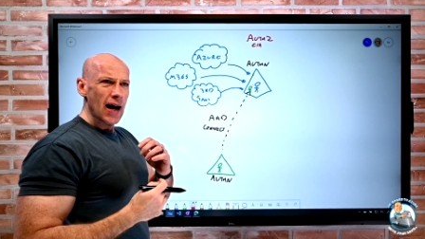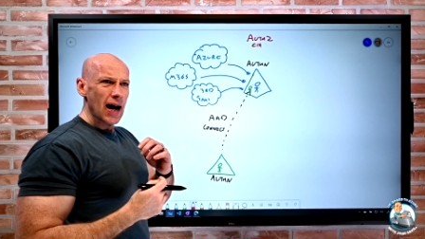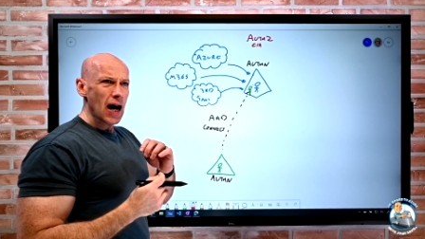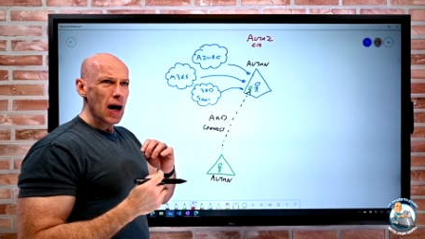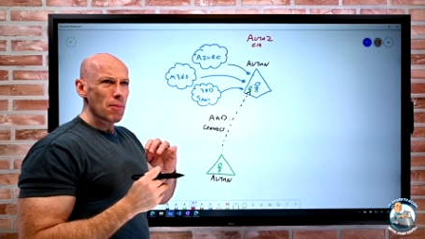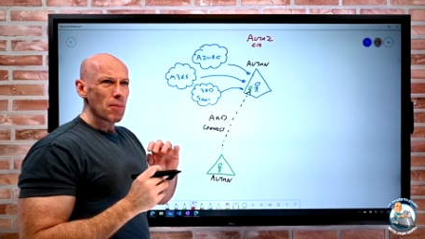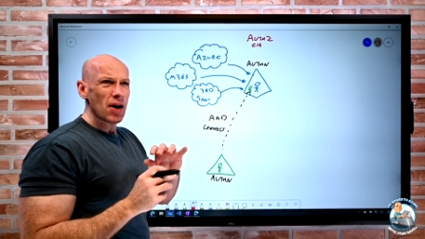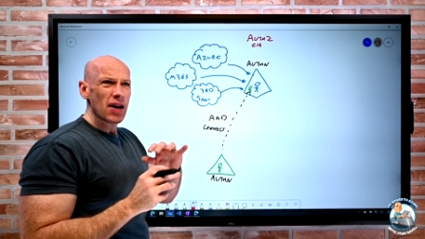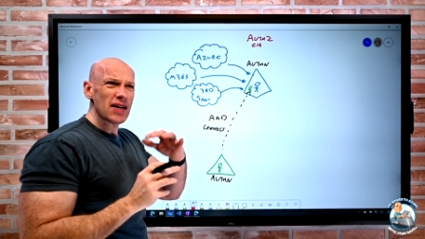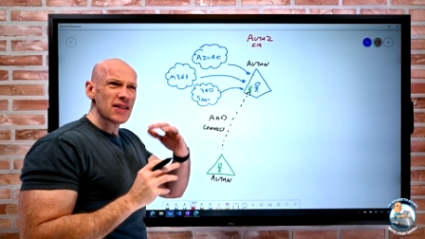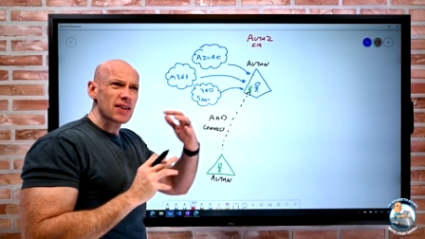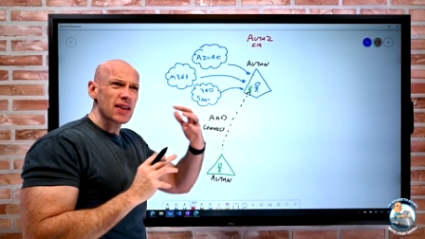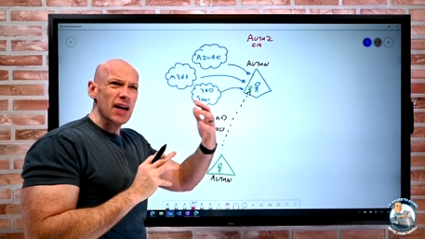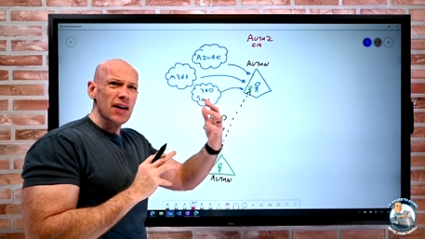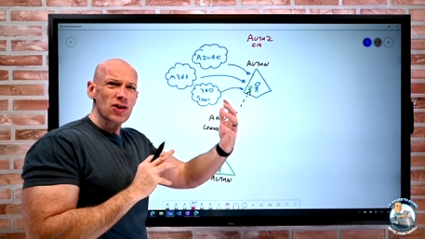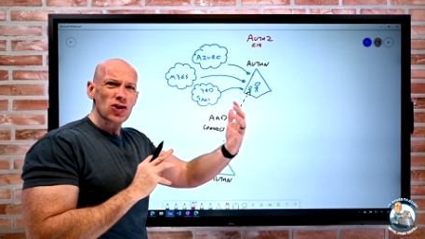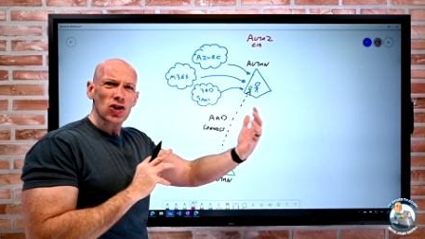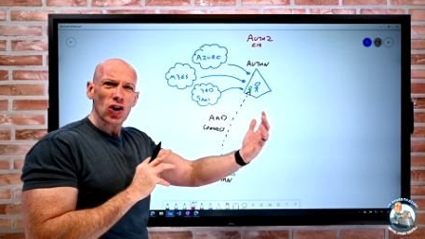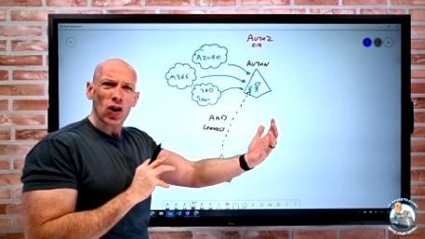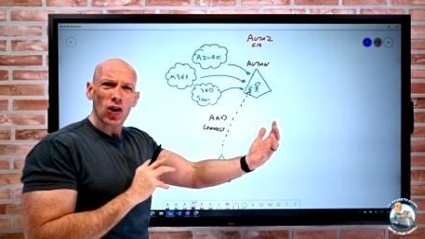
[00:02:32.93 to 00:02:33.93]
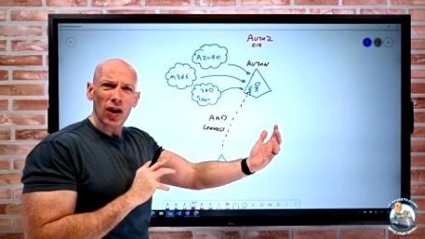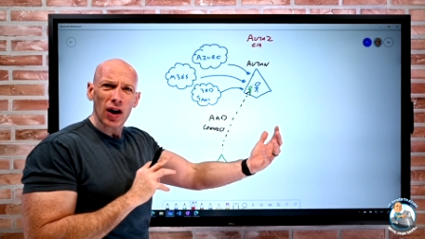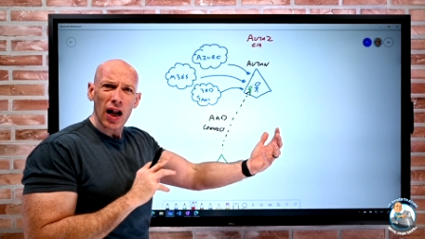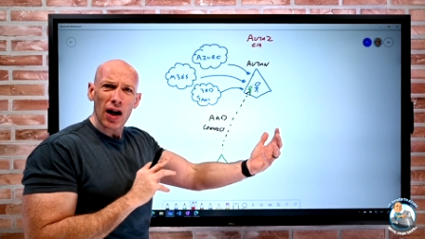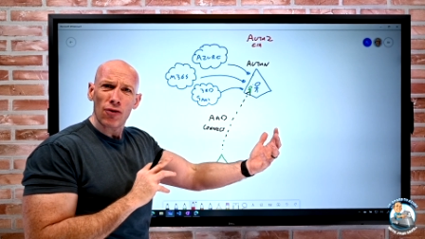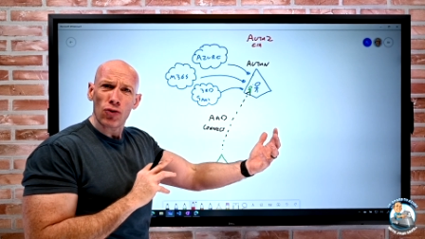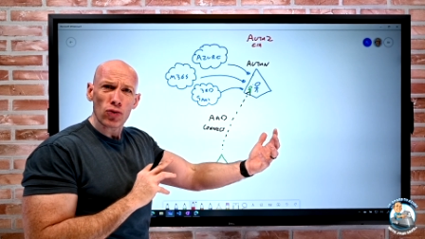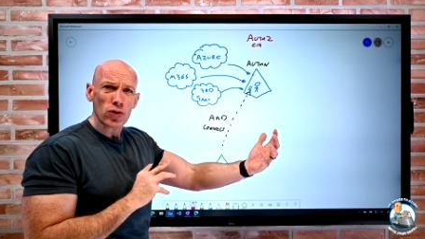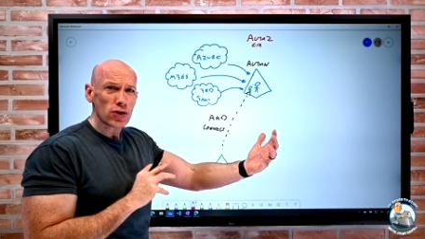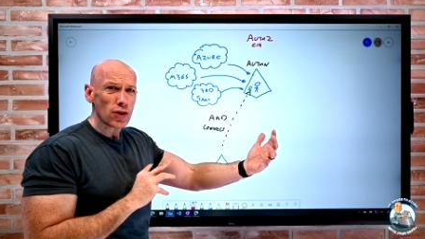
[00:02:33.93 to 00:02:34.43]
Um, is there certain
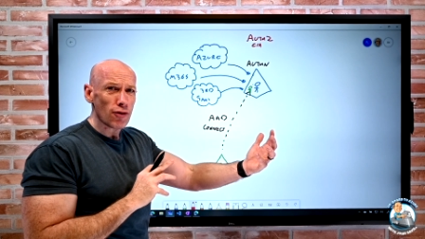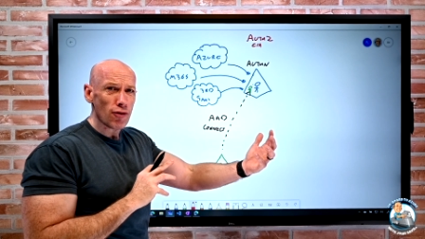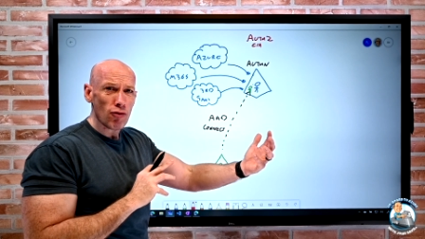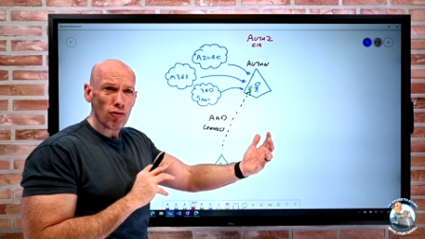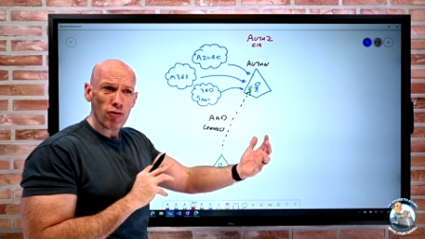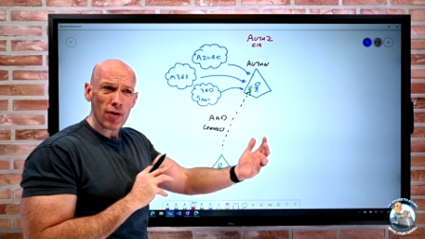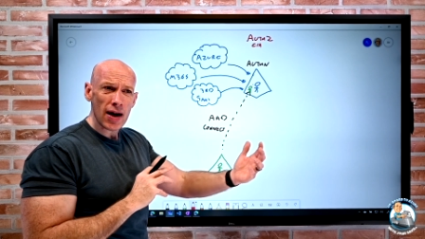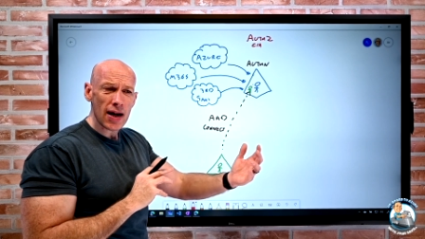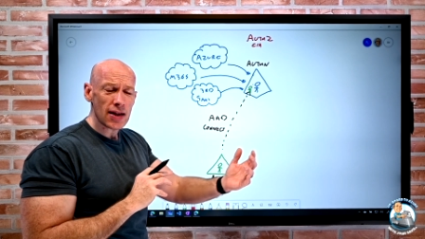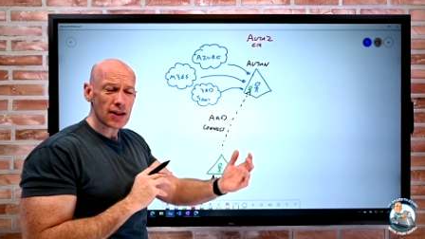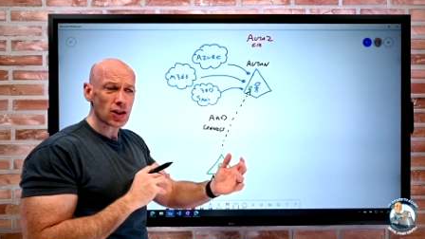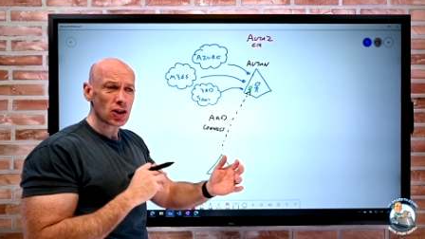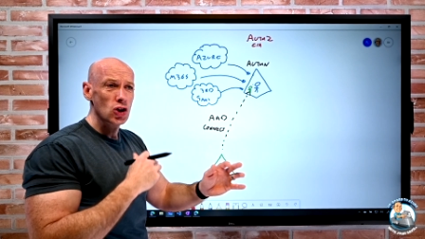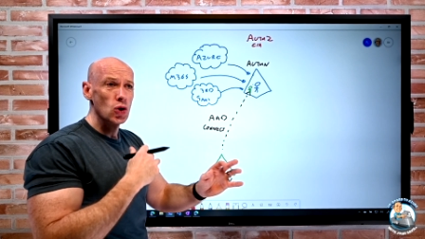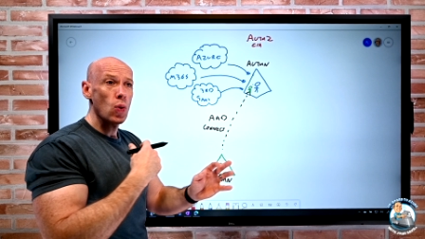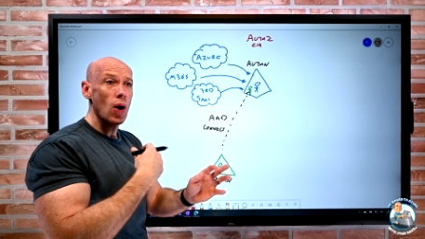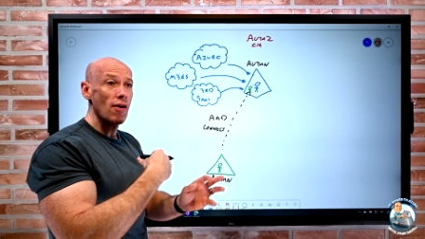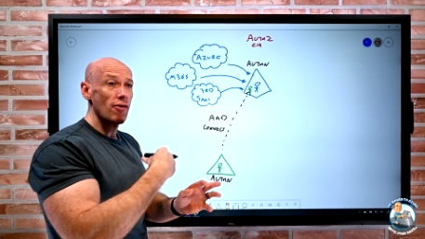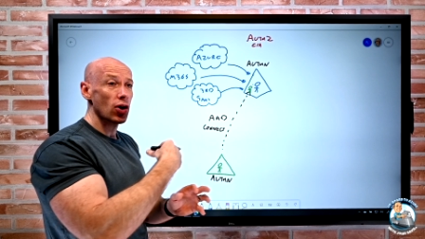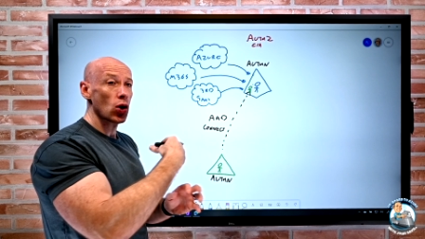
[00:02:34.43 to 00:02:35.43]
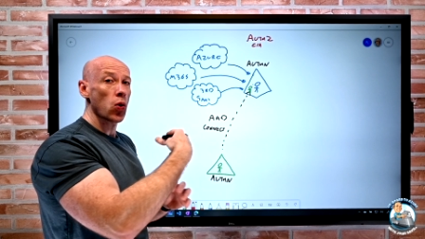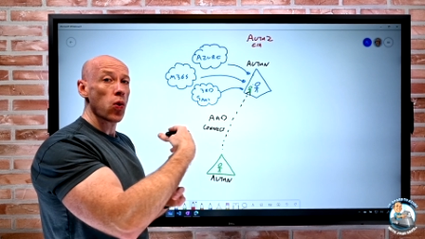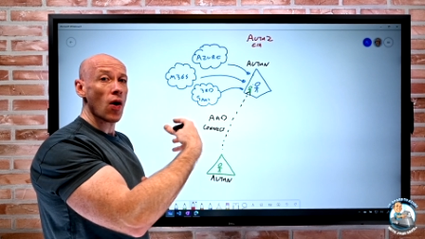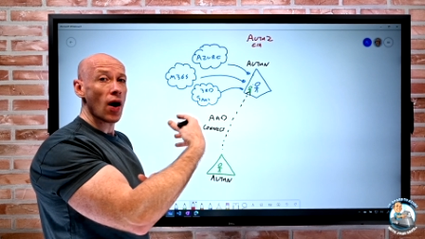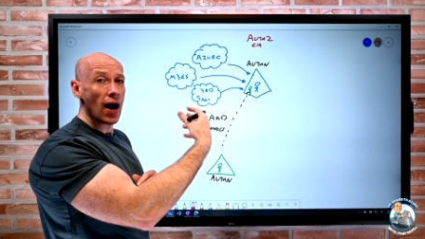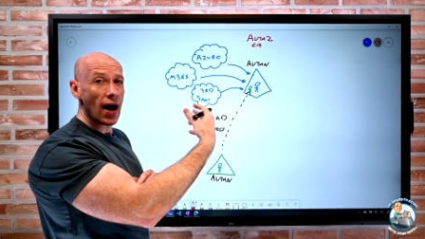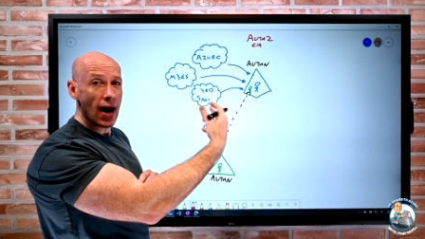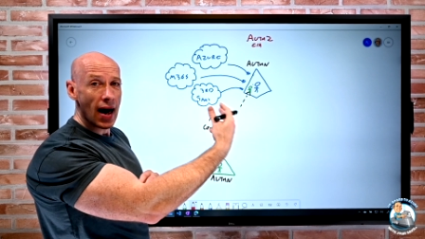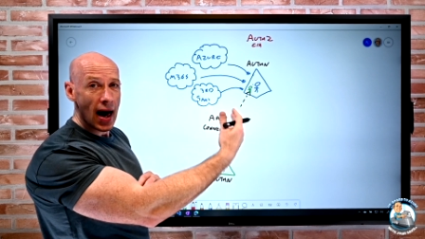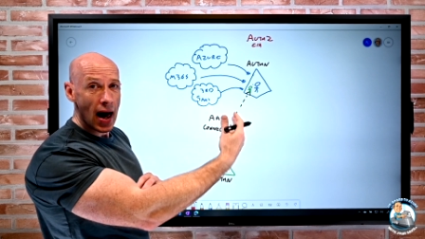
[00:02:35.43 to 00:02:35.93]
levels of risk? Do I
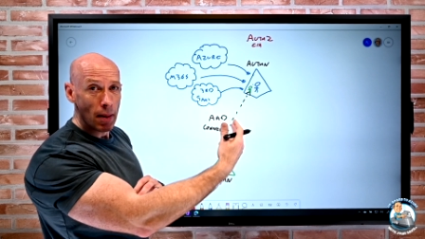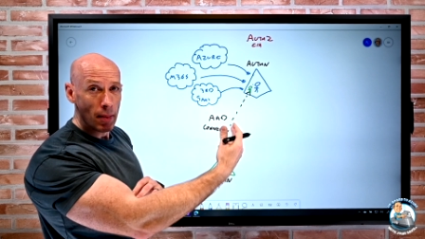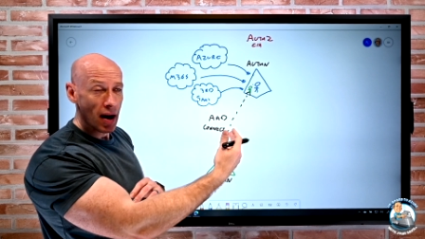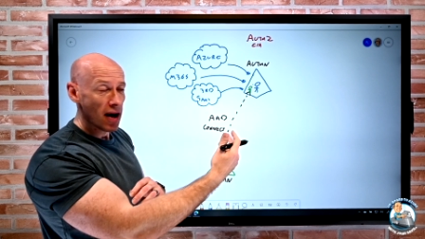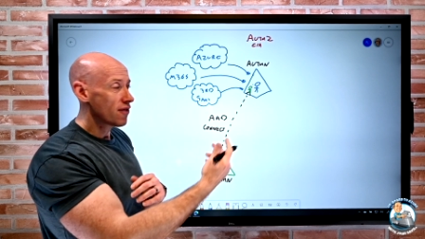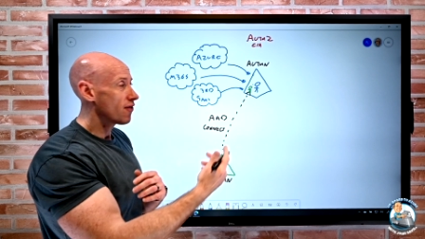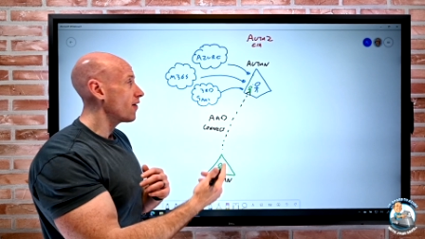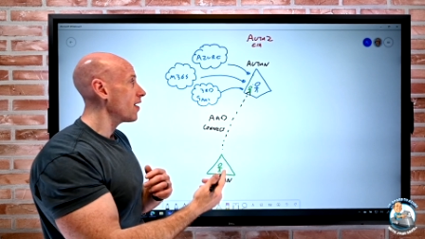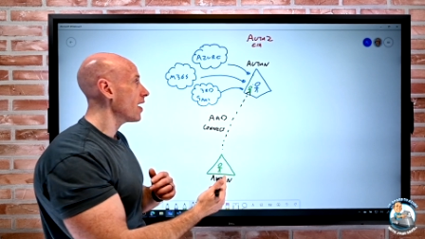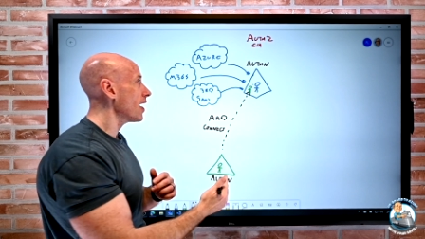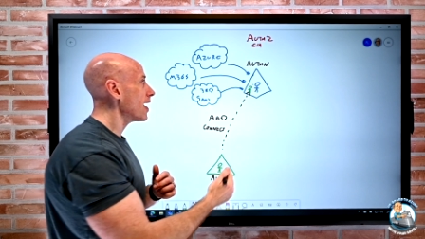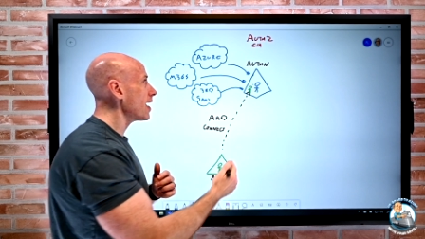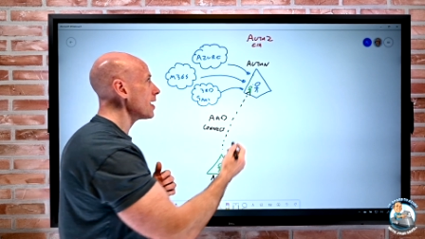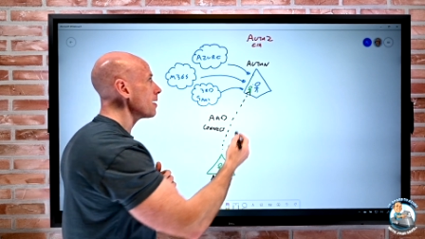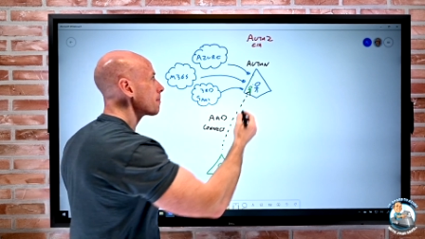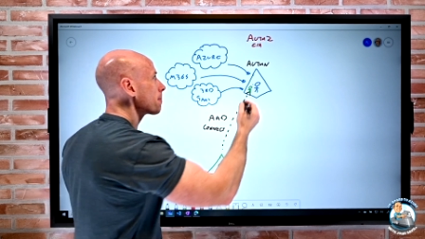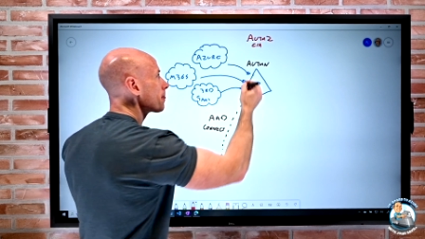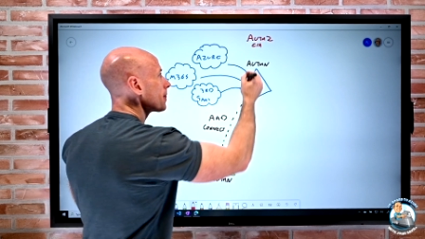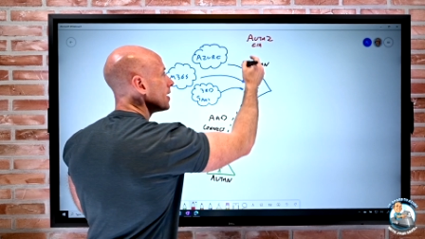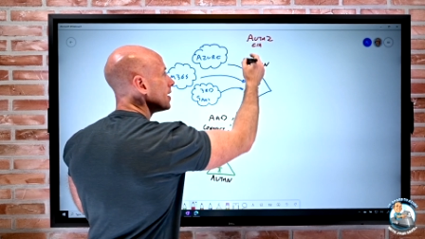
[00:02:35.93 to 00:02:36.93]
require MFA?